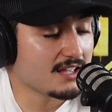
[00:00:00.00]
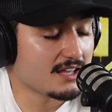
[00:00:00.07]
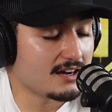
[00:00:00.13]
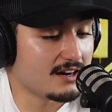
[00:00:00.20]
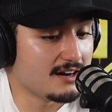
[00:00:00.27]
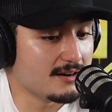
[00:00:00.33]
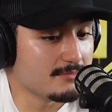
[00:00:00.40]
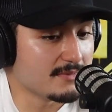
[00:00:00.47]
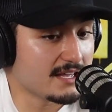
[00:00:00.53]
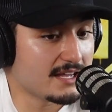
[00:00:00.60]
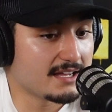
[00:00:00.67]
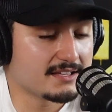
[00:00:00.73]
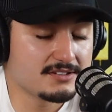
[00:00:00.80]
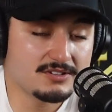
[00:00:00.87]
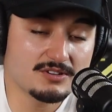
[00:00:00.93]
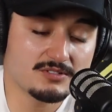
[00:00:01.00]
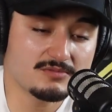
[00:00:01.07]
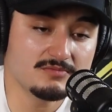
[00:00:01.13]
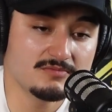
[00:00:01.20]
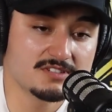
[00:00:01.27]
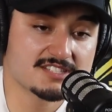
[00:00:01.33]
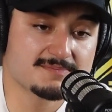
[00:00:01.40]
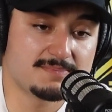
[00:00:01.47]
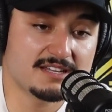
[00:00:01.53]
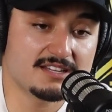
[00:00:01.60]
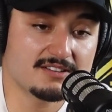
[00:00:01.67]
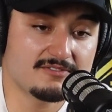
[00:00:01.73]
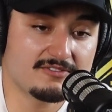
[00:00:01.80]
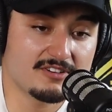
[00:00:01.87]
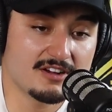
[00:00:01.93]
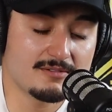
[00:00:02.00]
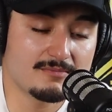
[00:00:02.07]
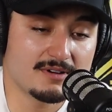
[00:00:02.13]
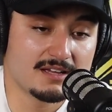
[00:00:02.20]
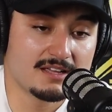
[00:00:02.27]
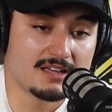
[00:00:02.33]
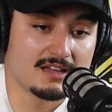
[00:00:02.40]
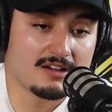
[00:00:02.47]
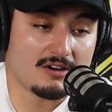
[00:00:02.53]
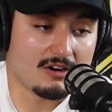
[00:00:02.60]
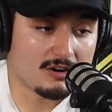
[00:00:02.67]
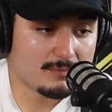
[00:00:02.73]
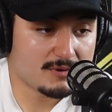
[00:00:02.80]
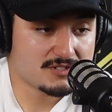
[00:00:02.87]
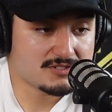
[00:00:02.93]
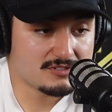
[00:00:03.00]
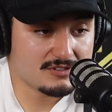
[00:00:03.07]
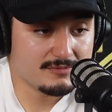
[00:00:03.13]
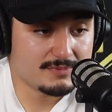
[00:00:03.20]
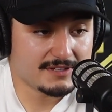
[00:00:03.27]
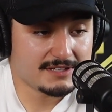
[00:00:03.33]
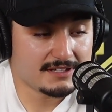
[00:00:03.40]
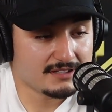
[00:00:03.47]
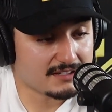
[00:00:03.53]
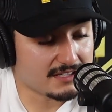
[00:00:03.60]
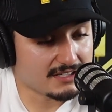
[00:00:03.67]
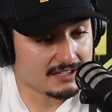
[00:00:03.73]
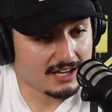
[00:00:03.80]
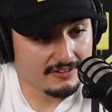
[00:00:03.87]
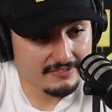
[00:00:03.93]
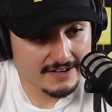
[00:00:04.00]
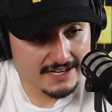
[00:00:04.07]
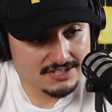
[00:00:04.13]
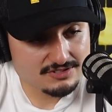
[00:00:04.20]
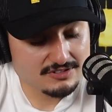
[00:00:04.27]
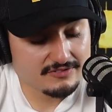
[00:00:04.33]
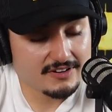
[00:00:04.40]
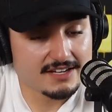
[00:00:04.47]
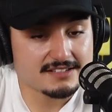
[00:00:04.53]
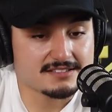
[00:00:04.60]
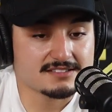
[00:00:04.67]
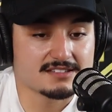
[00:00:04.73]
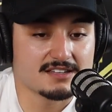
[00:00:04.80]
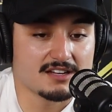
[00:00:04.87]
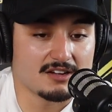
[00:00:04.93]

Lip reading: And speaking from our personal opinion, again, not financial advice,